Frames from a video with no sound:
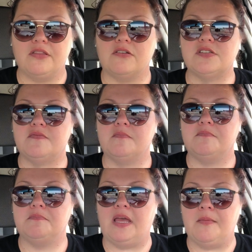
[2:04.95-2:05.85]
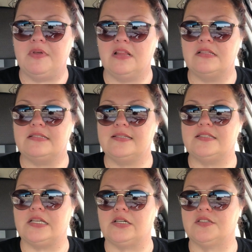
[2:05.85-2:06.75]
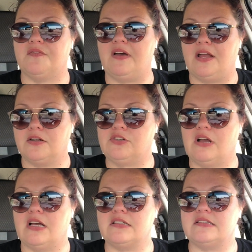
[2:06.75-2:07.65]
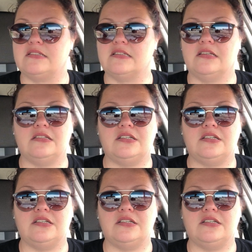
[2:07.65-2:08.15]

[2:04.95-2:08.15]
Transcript: There's ambulances, there's fire trucks,